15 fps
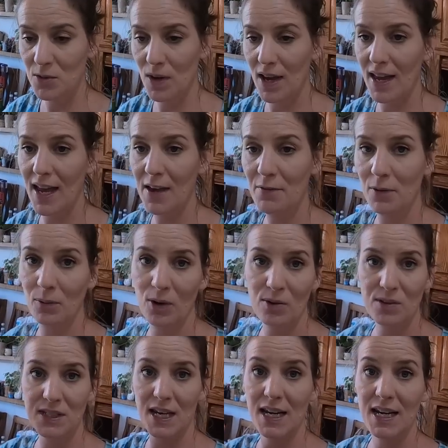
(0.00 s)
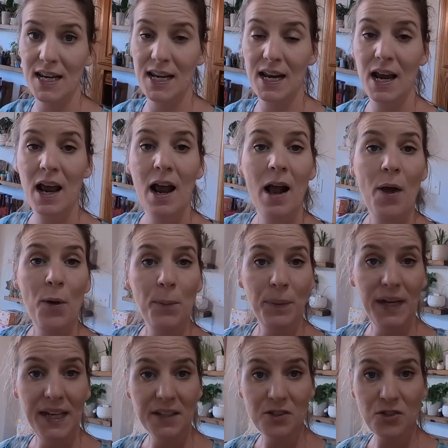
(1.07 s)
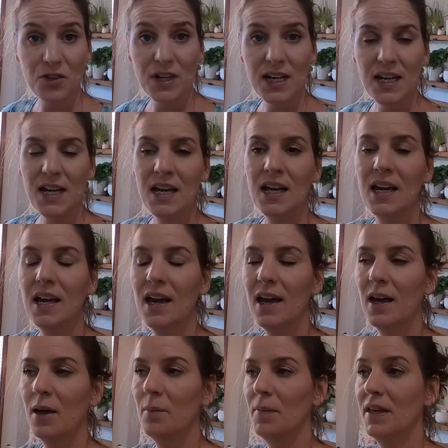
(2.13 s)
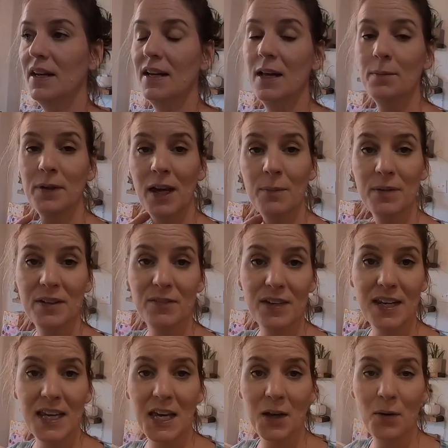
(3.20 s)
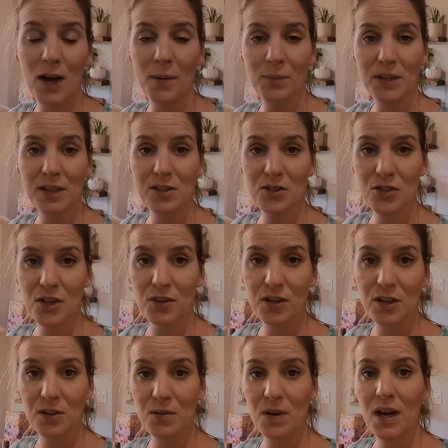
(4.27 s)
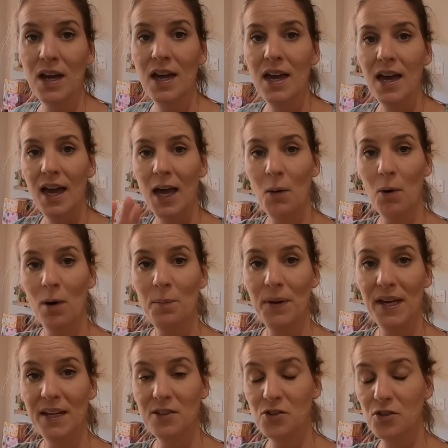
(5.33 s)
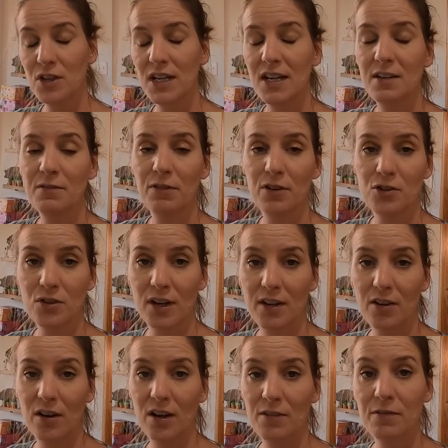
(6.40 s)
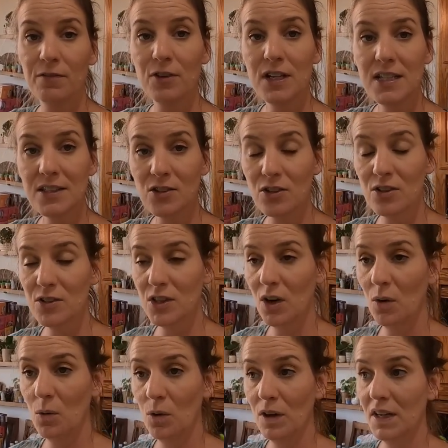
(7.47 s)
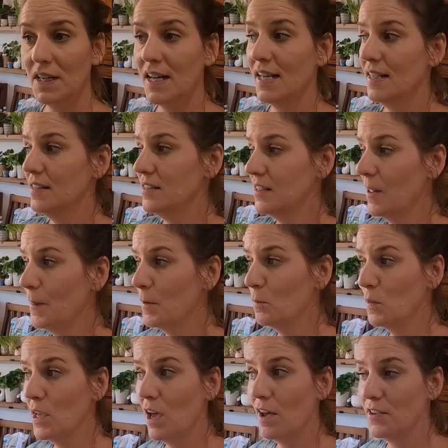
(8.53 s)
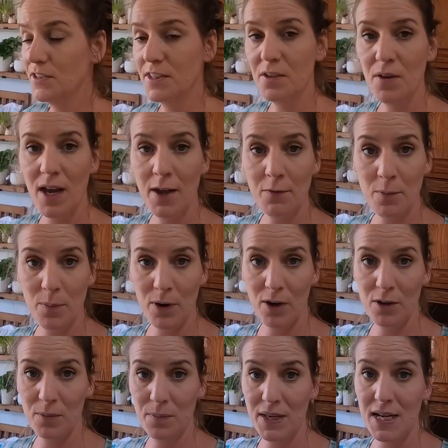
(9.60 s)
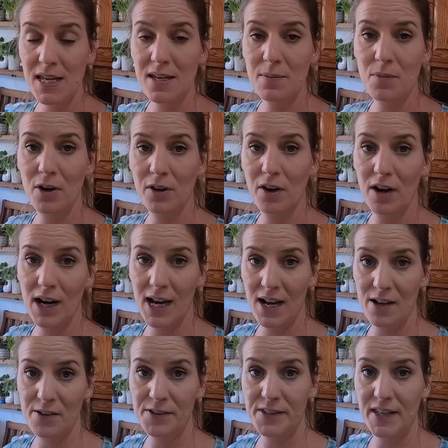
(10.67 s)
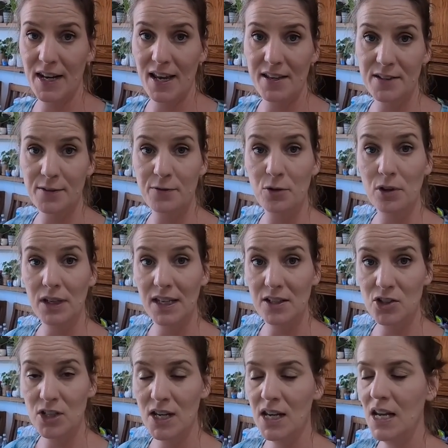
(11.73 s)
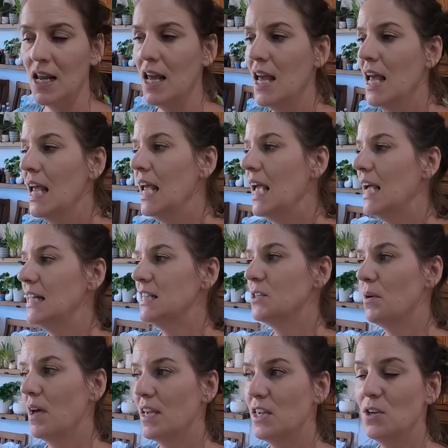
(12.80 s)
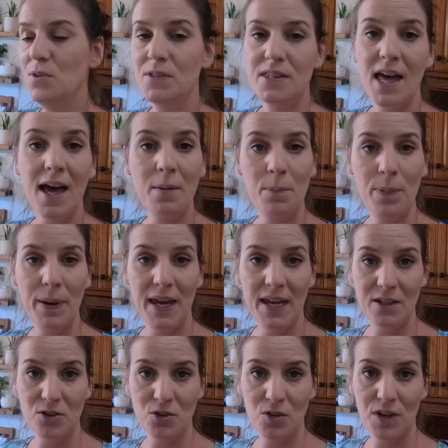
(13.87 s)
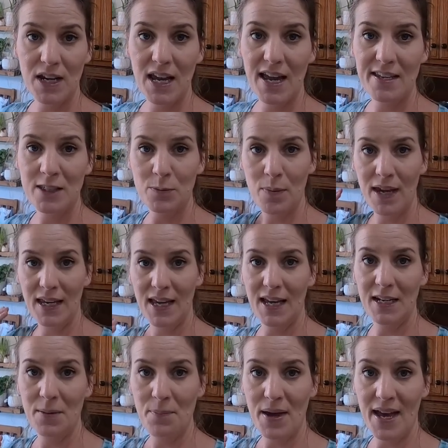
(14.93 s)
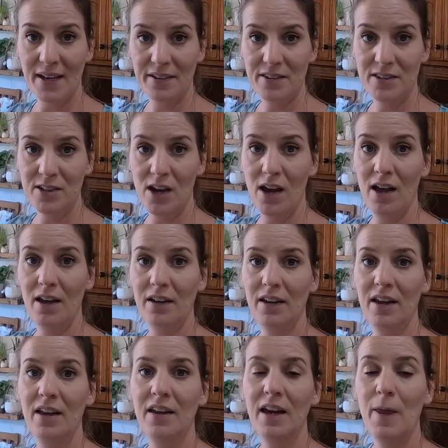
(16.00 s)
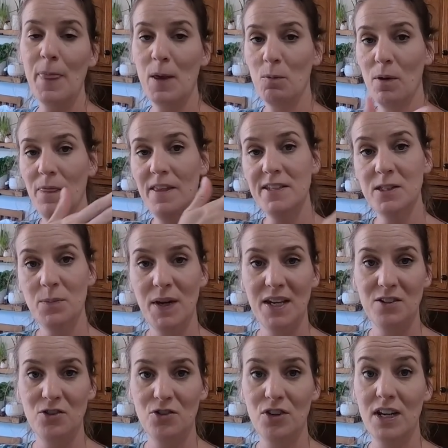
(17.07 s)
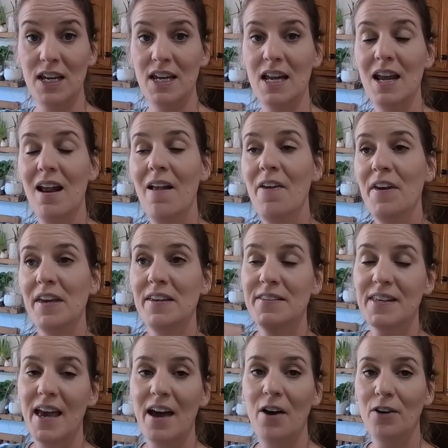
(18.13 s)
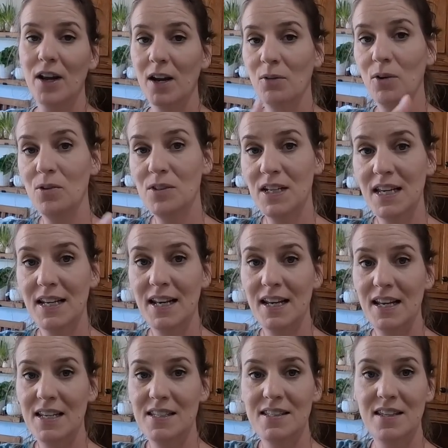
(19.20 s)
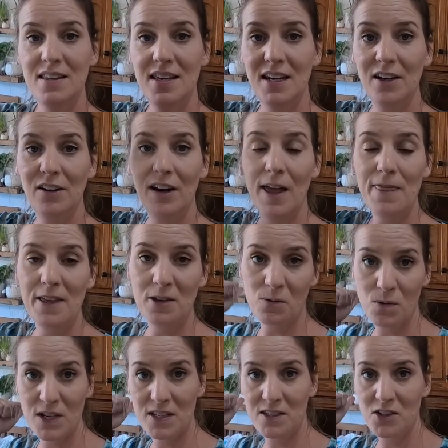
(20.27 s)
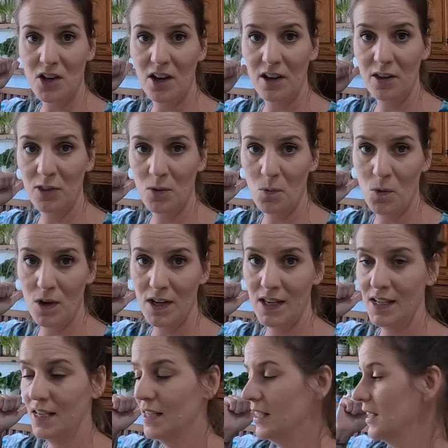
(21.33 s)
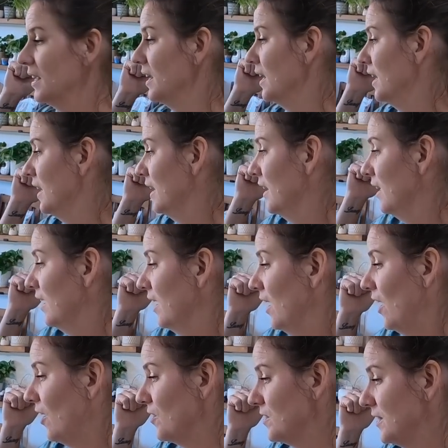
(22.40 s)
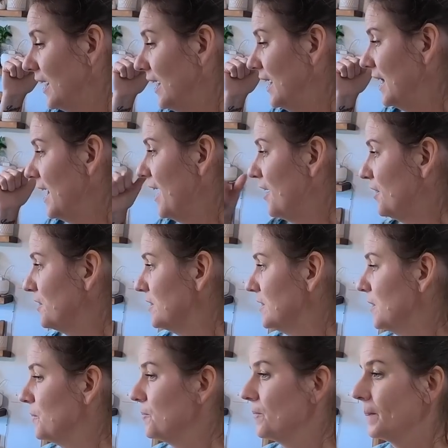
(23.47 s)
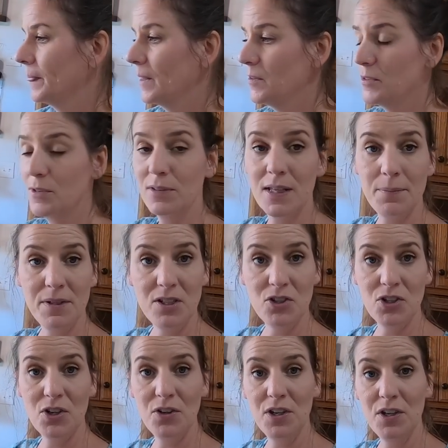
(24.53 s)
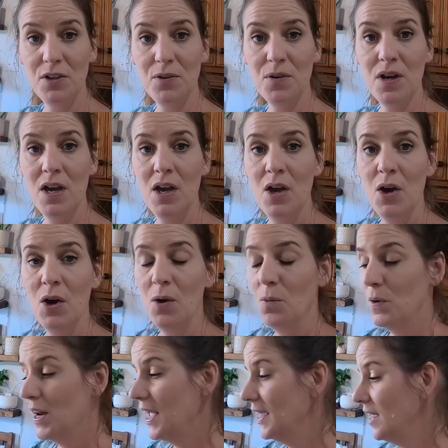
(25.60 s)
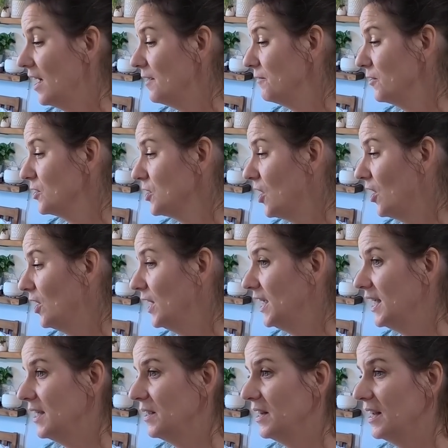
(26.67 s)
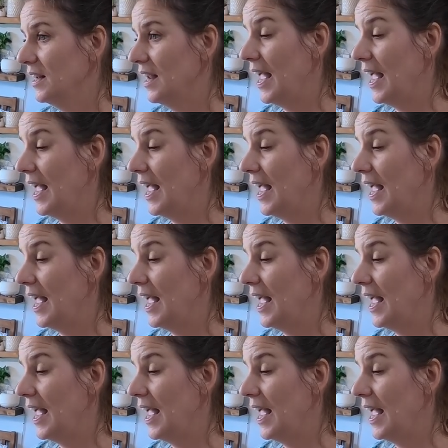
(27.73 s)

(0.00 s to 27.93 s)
So I have a rotating pantry. Um, in an upcoming video, I'm gonna show you how our pantry and refrigerator and freezers are organized. And then we also have a barn dominium on our house that has a full kitchen. And so I use that pantry as my kind of backstock. And then when this pantry is out, I rotate it into there and then restock the one, our second house. So let me show you what I got for Target.